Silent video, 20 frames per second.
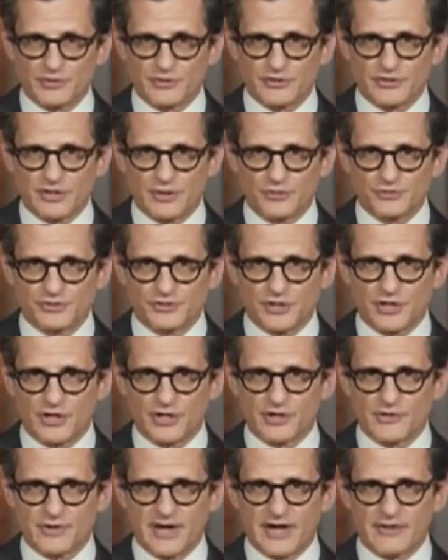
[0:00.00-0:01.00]
her co-star
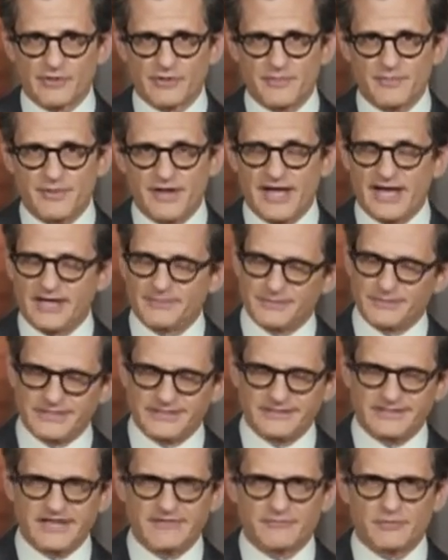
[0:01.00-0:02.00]
Gregory Peck, but
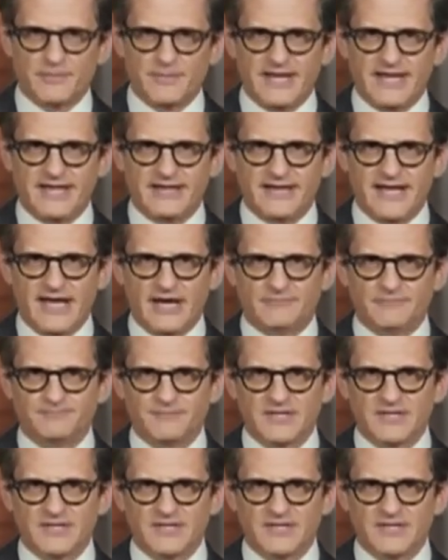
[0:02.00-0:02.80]
it never panned out.